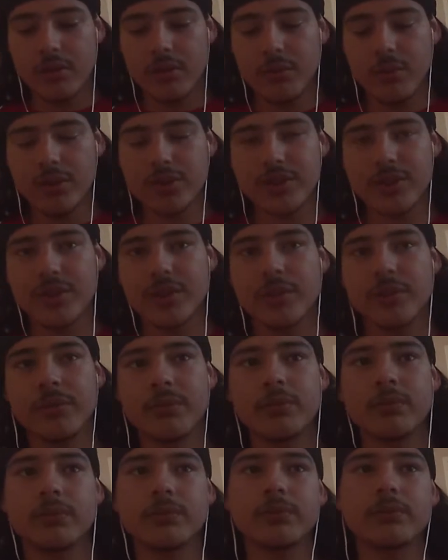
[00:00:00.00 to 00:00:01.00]
We'll see
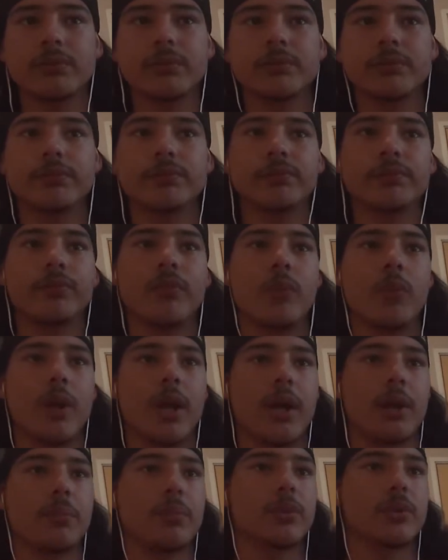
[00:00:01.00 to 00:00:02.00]
what
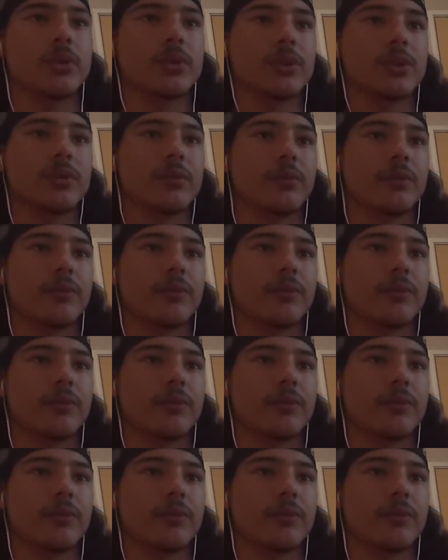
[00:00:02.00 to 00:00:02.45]
happens.